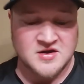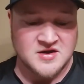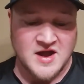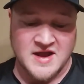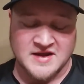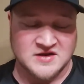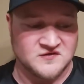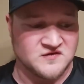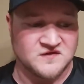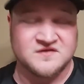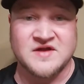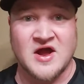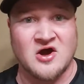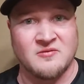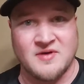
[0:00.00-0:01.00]
I can just
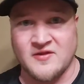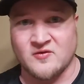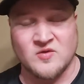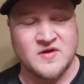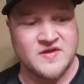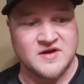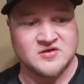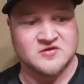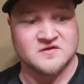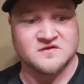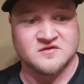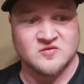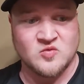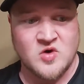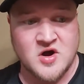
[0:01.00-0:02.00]
tell by the way that it looks
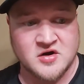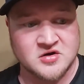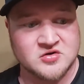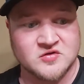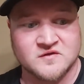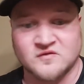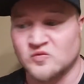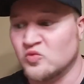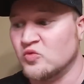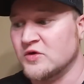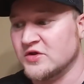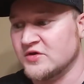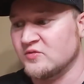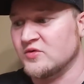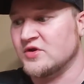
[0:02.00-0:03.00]
in the water. It looks
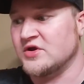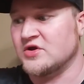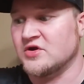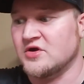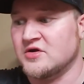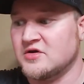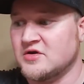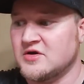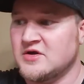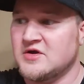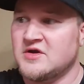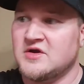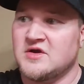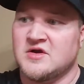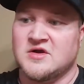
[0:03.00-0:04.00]
really, really good.
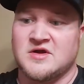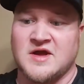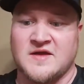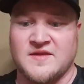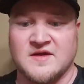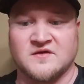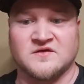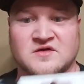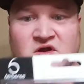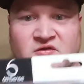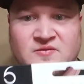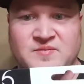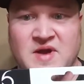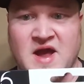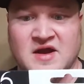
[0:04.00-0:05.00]
And there's
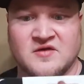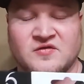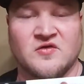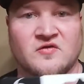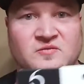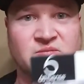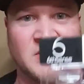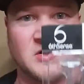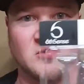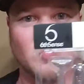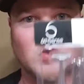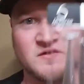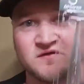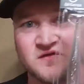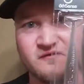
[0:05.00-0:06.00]
another pack of those bigger
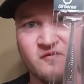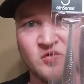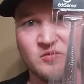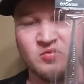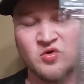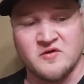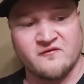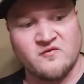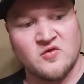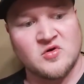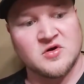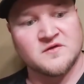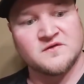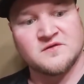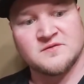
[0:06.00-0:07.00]
ones, the
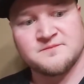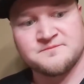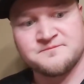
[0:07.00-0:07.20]
4.4s.